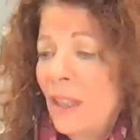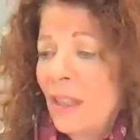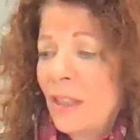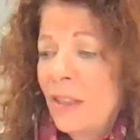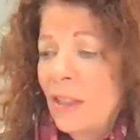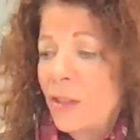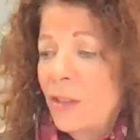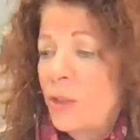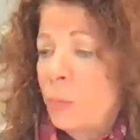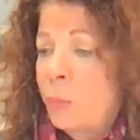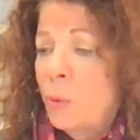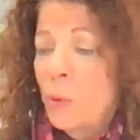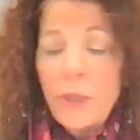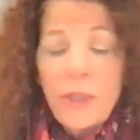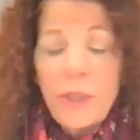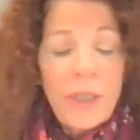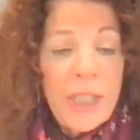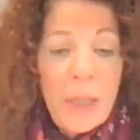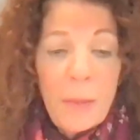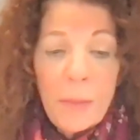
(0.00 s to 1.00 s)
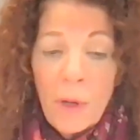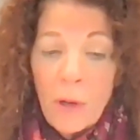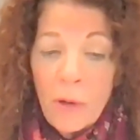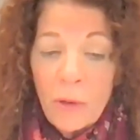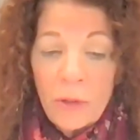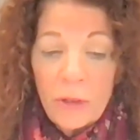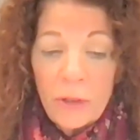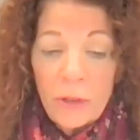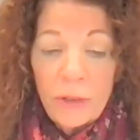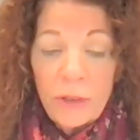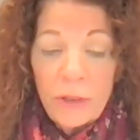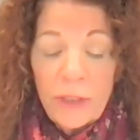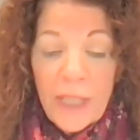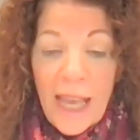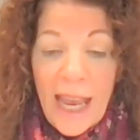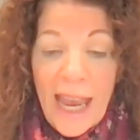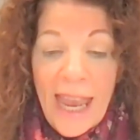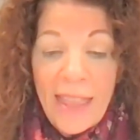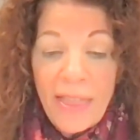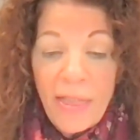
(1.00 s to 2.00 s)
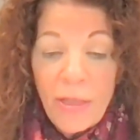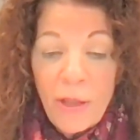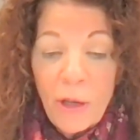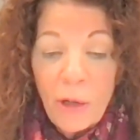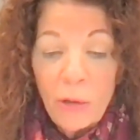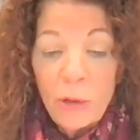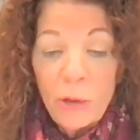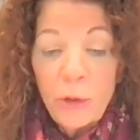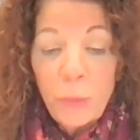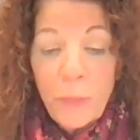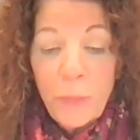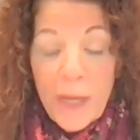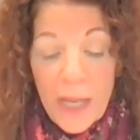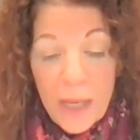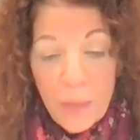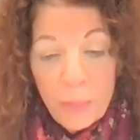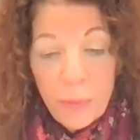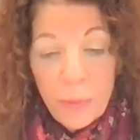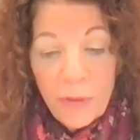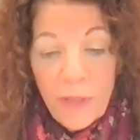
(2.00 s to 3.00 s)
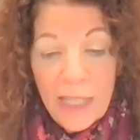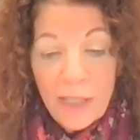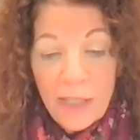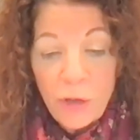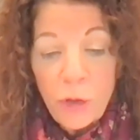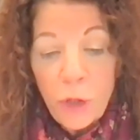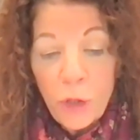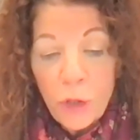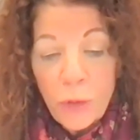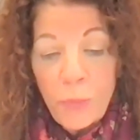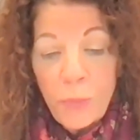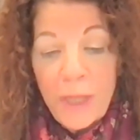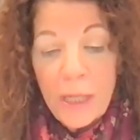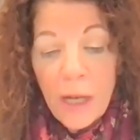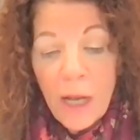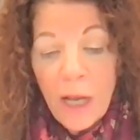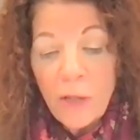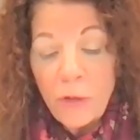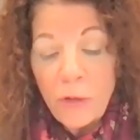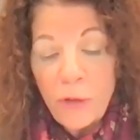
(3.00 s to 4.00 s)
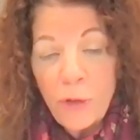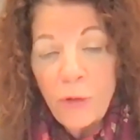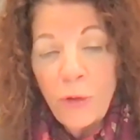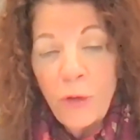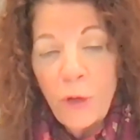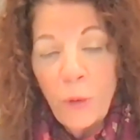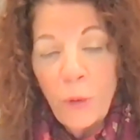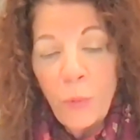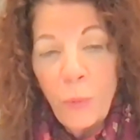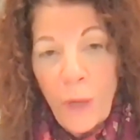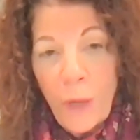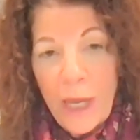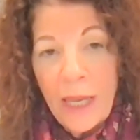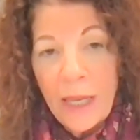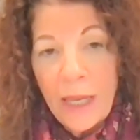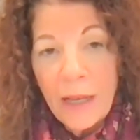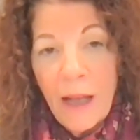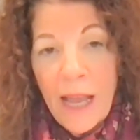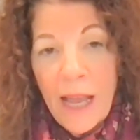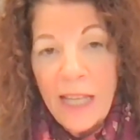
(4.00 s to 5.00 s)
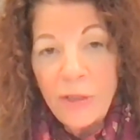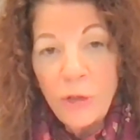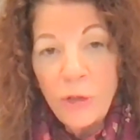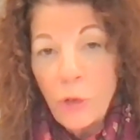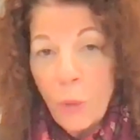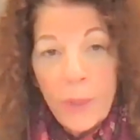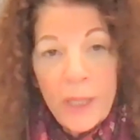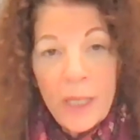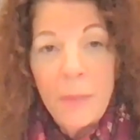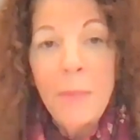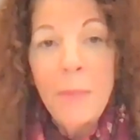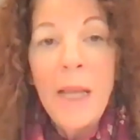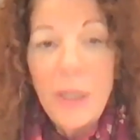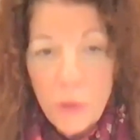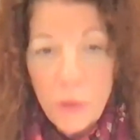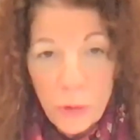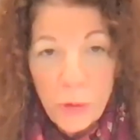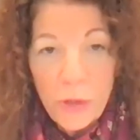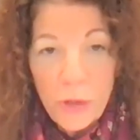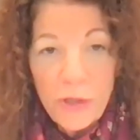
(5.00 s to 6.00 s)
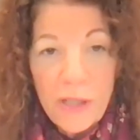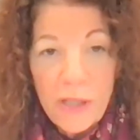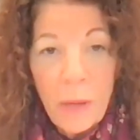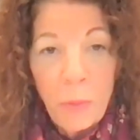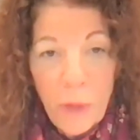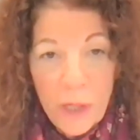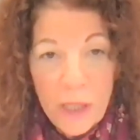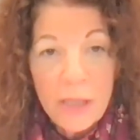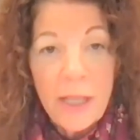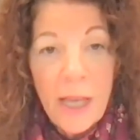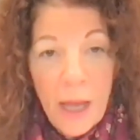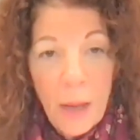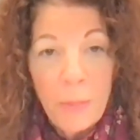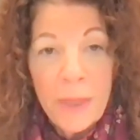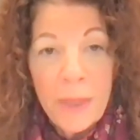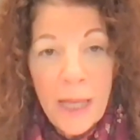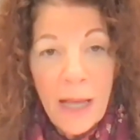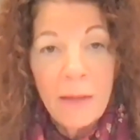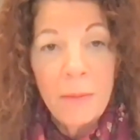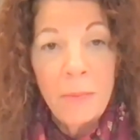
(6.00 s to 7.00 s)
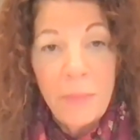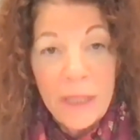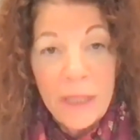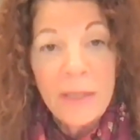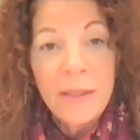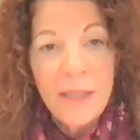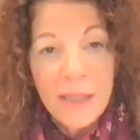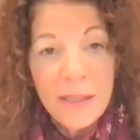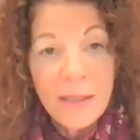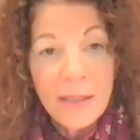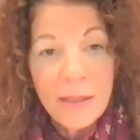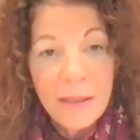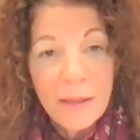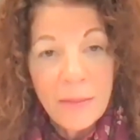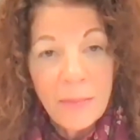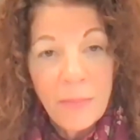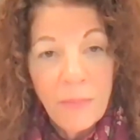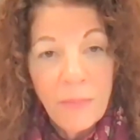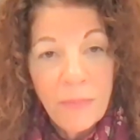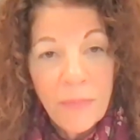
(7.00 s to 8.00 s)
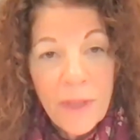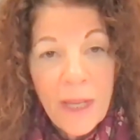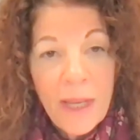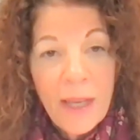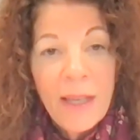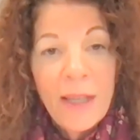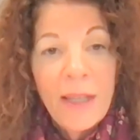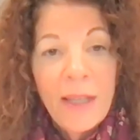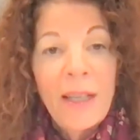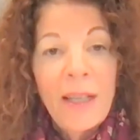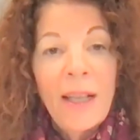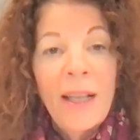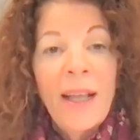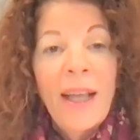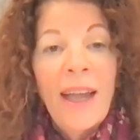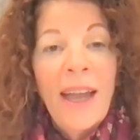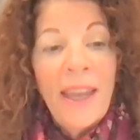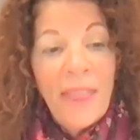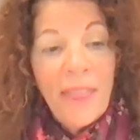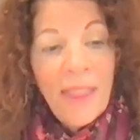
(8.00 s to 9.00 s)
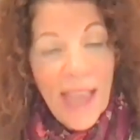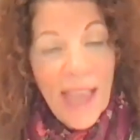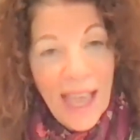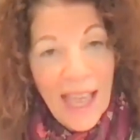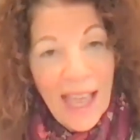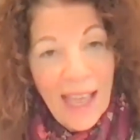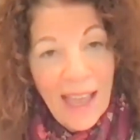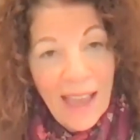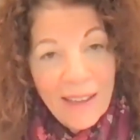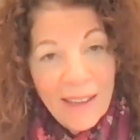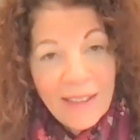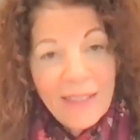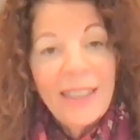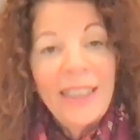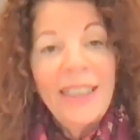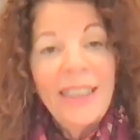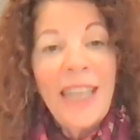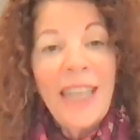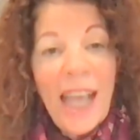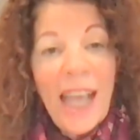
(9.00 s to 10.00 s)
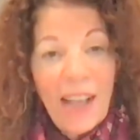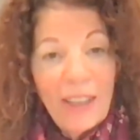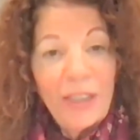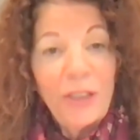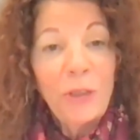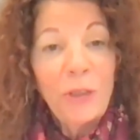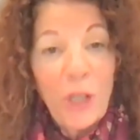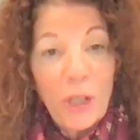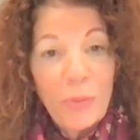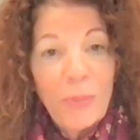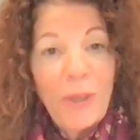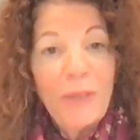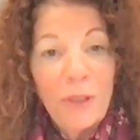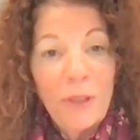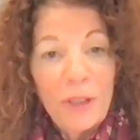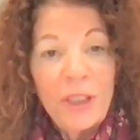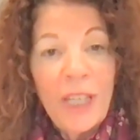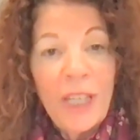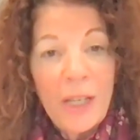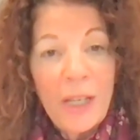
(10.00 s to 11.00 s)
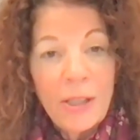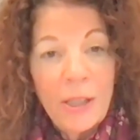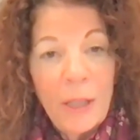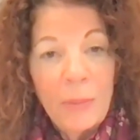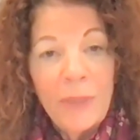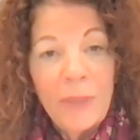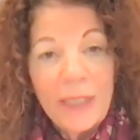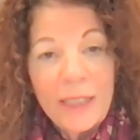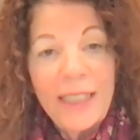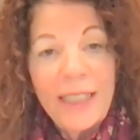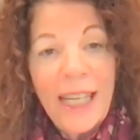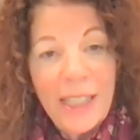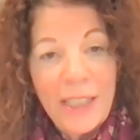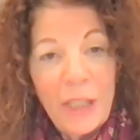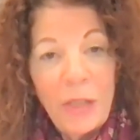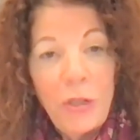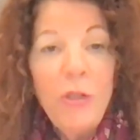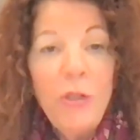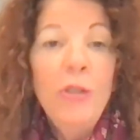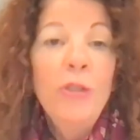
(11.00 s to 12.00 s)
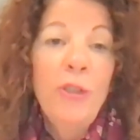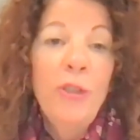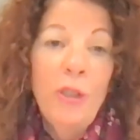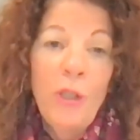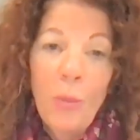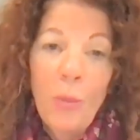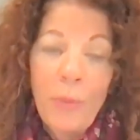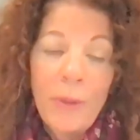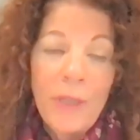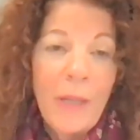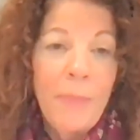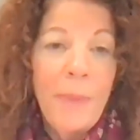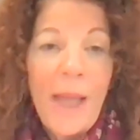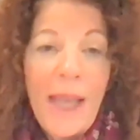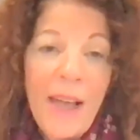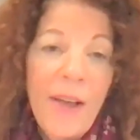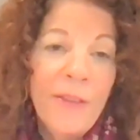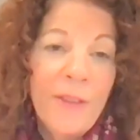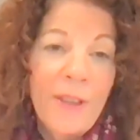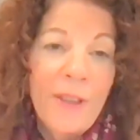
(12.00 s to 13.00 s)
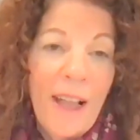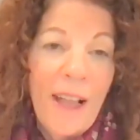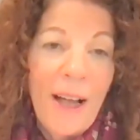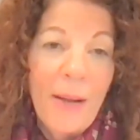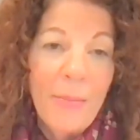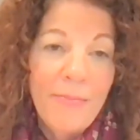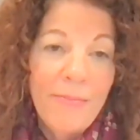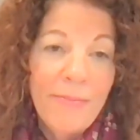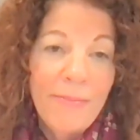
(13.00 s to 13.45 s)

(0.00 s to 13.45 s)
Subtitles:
the sports team owners. And those people then took me under their wing. I had so many mentors that wanted to help me out in business. And that is how I started my first health club. Like, Sandy, you should open up a health club.